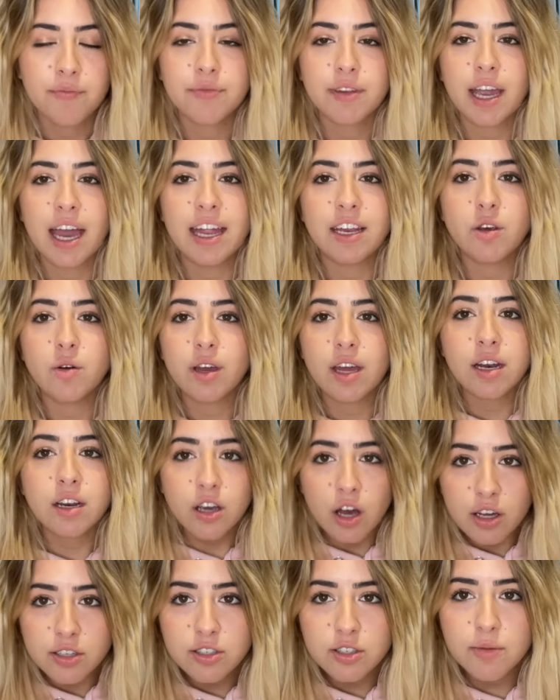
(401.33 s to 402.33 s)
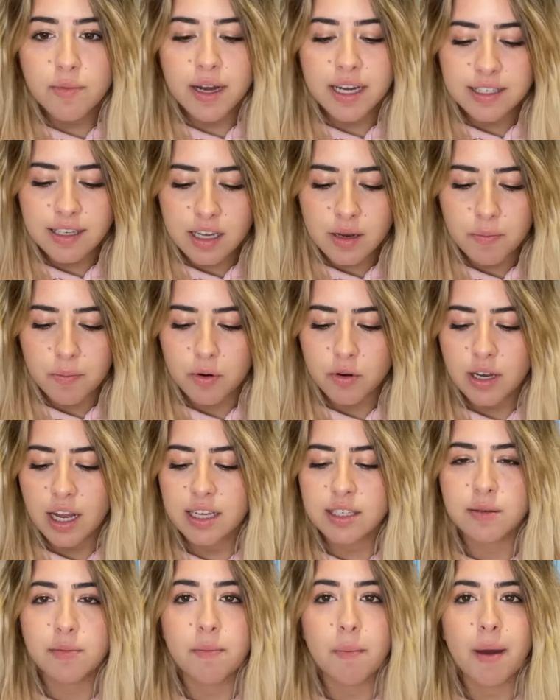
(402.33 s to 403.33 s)
And you can customize it, put
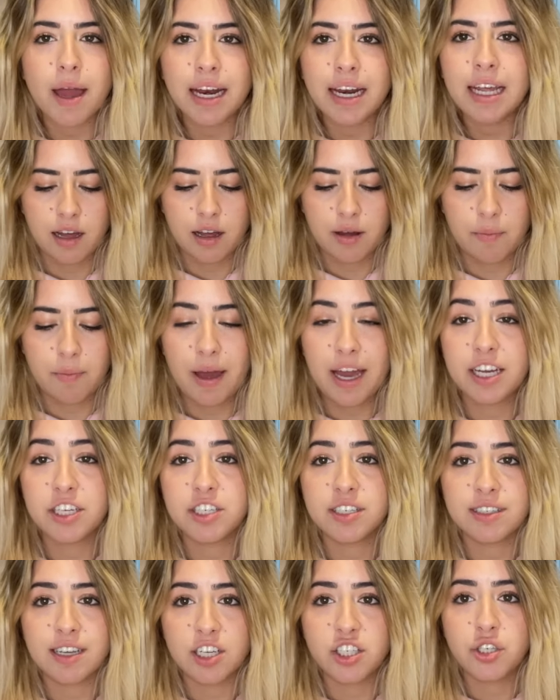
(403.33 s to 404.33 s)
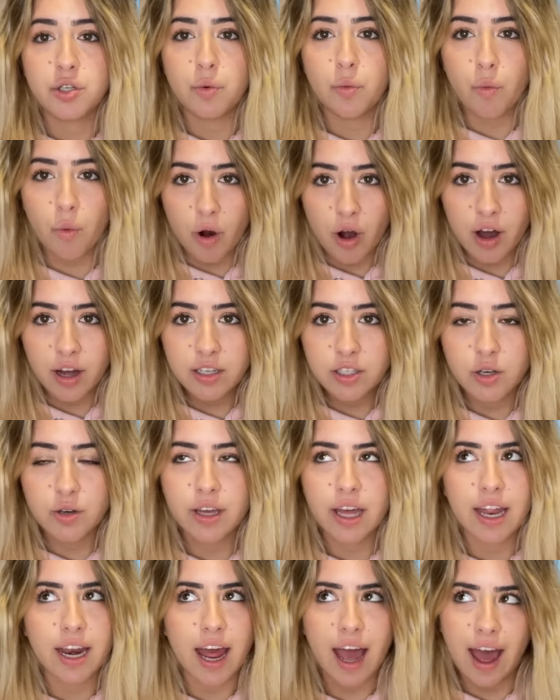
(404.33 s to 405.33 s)
as many pages that you want. You
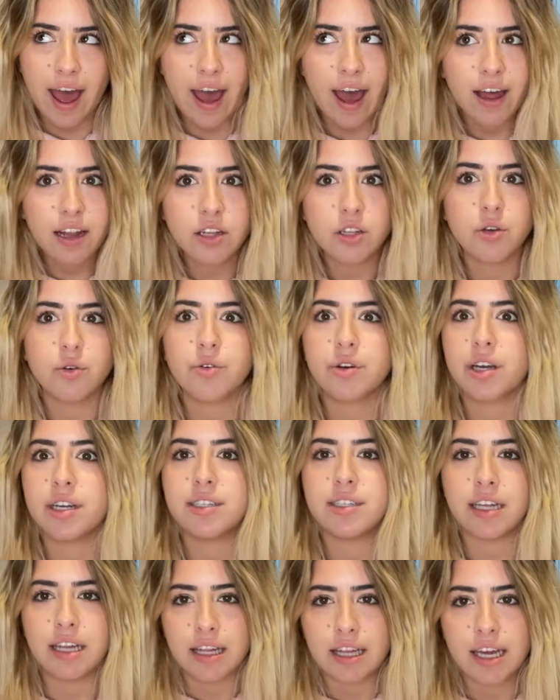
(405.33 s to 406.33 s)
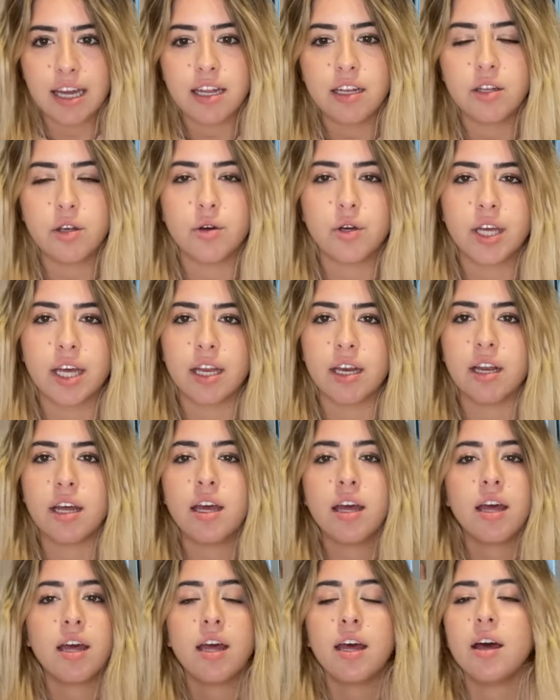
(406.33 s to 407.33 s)
can add, you can delete, you can...
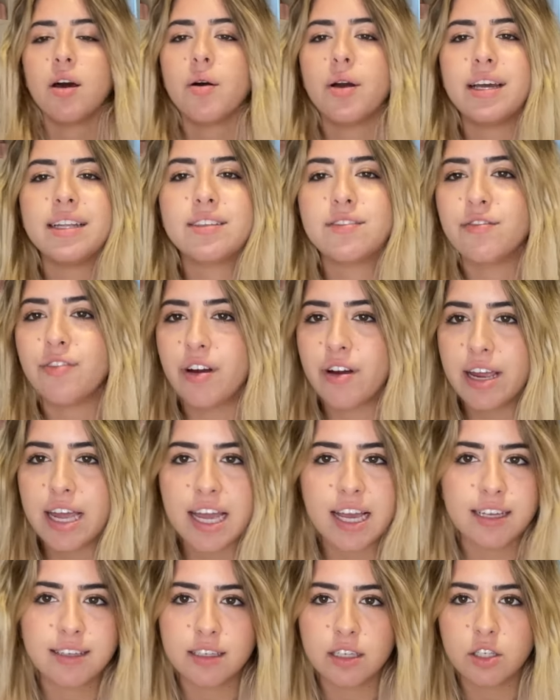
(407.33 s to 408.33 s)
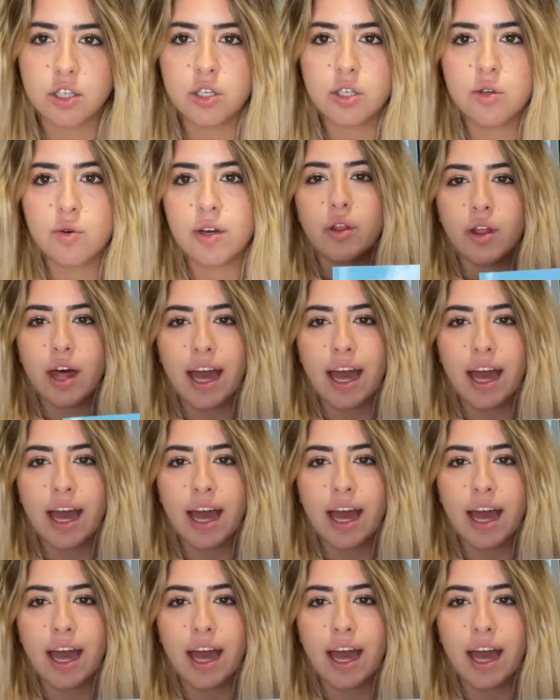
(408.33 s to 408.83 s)
It's very easy to do it.